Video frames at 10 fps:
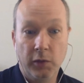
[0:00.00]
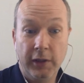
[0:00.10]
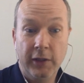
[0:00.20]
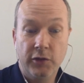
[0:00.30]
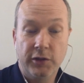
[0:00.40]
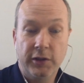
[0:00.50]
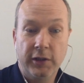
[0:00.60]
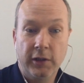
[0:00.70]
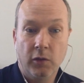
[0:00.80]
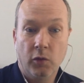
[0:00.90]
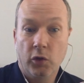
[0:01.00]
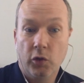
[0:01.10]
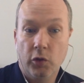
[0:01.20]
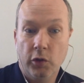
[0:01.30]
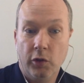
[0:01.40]
interesting or
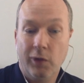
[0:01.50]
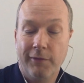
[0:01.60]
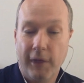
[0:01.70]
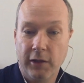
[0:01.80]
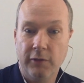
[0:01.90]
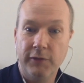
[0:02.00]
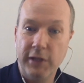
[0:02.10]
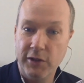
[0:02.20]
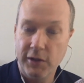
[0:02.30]
good or effective teaching